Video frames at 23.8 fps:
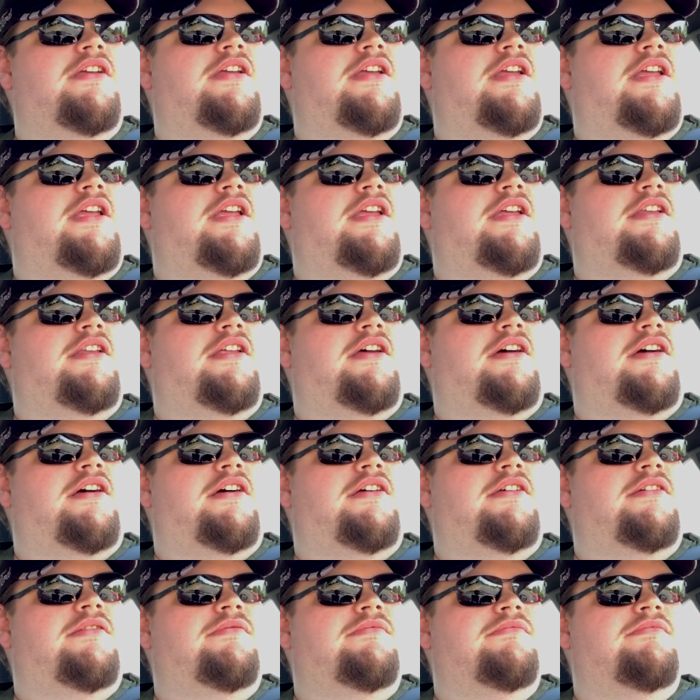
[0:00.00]
and
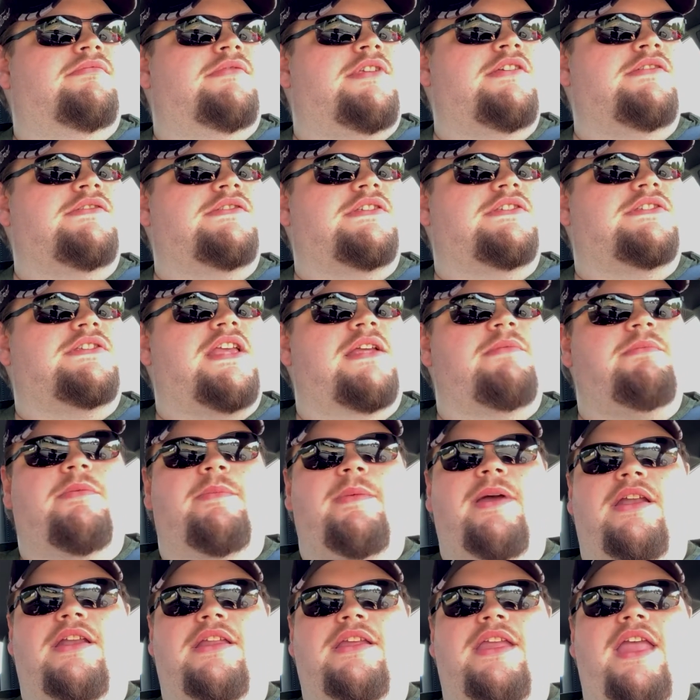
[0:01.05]
use the same
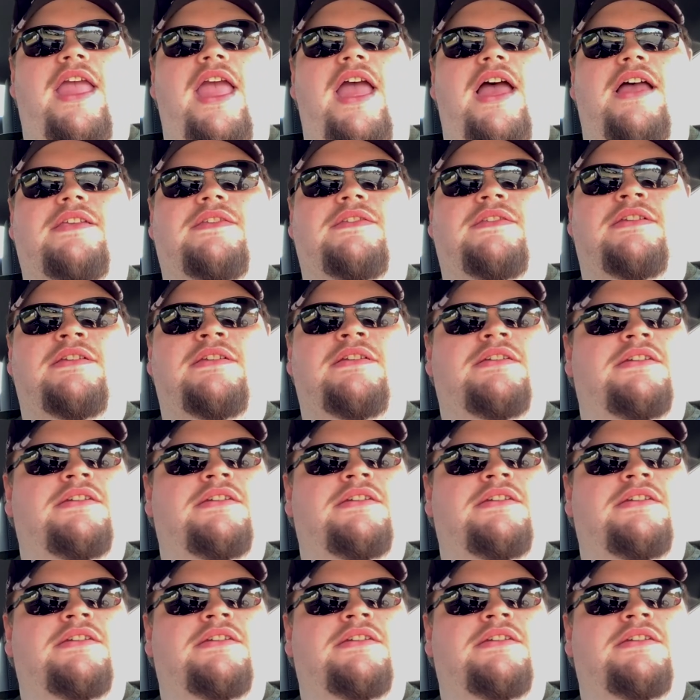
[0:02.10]
amount of gas.